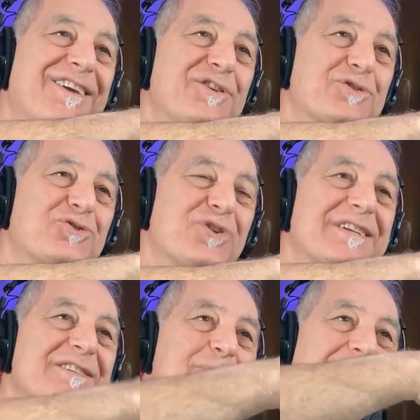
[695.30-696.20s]

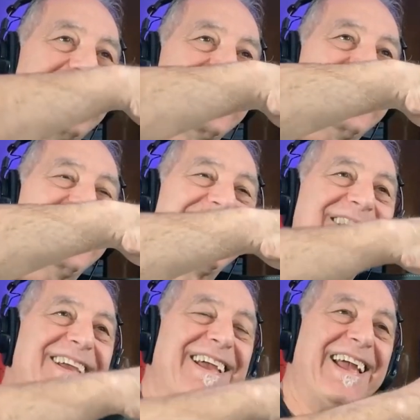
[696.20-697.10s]
strings a bit,
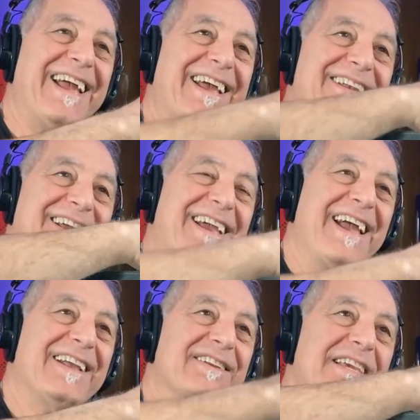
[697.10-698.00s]
and
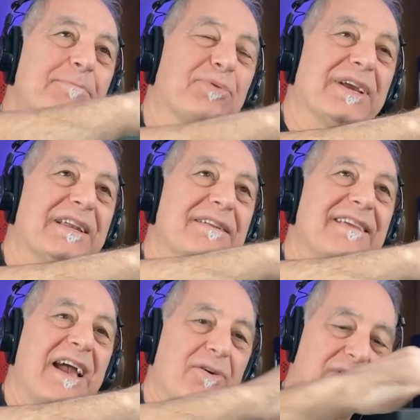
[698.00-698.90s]
keep bringing it
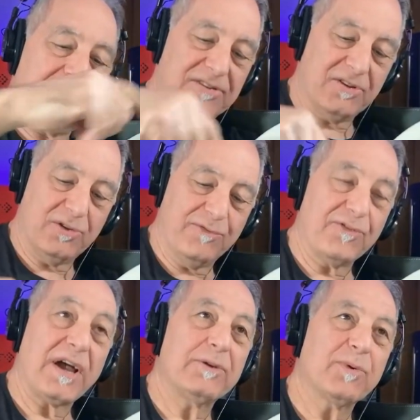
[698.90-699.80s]
down until you
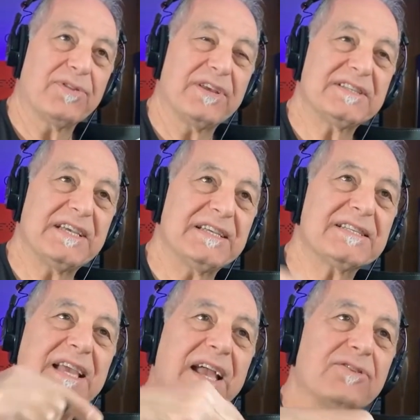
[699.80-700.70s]
find where this
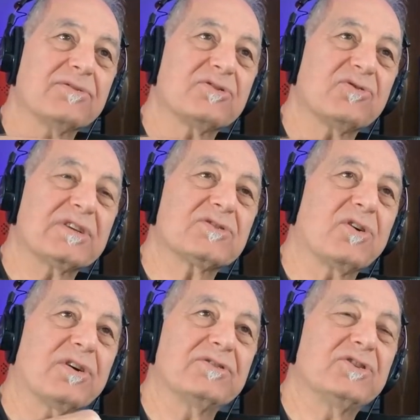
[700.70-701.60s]
is and your strings
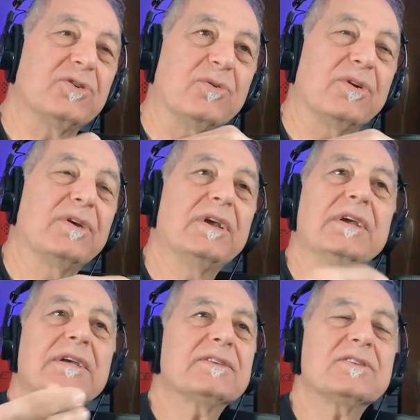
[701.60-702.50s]
are in tune.
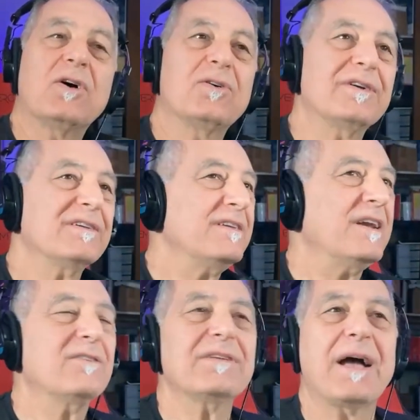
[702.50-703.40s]
So, you
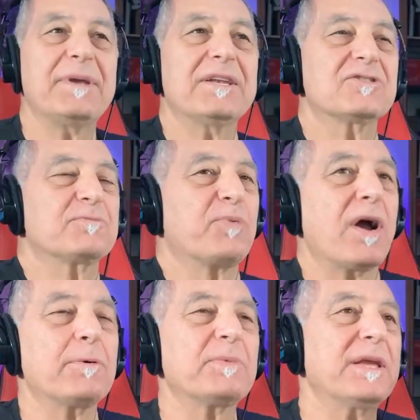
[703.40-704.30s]
know, I mean, there's
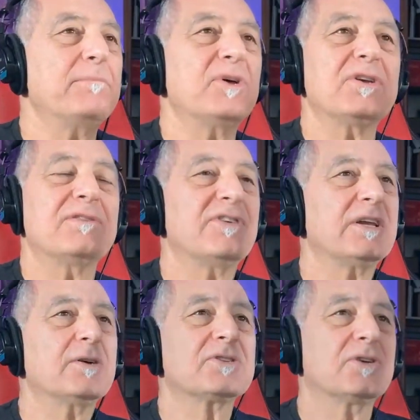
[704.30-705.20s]
probably a million
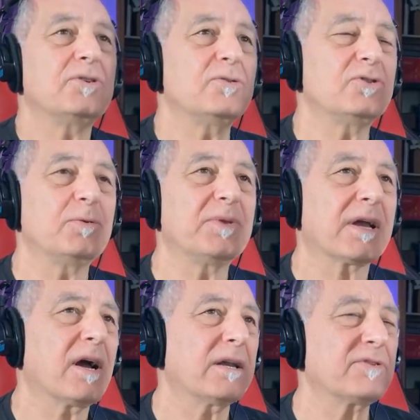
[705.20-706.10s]
videos on YouTube
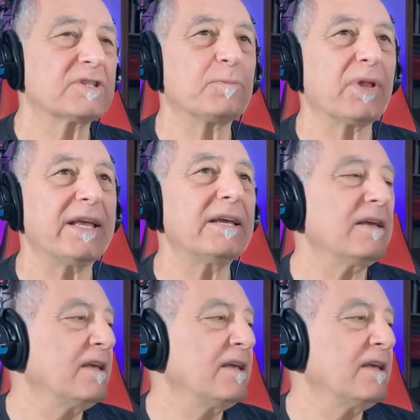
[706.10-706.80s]
that kind of explain it.